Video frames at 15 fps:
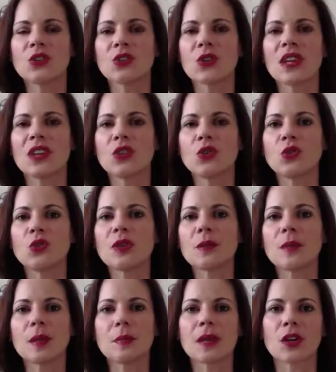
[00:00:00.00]
So that you
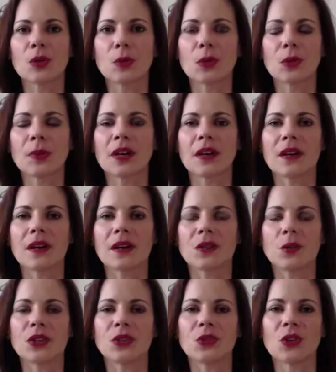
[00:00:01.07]
can be better
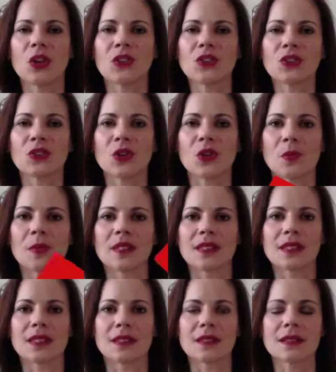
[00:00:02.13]
prepared when you launch your own
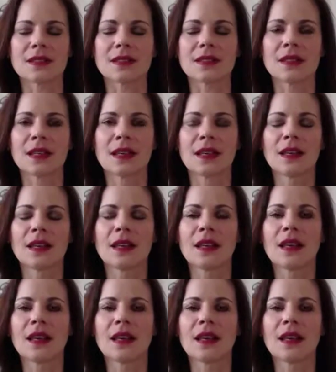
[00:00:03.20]
business.